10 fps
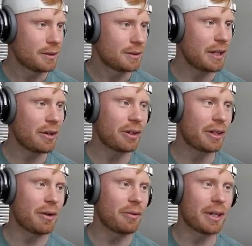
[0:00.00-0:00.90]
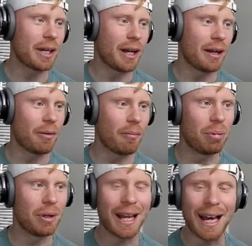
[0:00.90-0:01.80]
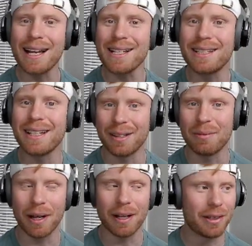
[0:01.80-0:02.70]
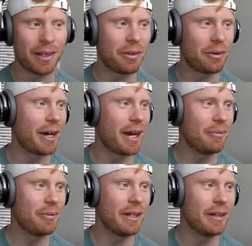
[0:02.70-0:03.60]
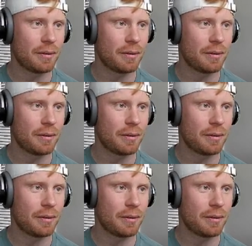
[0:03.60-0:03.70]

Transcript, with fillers: Derrick Henry got blasted by the other Henry.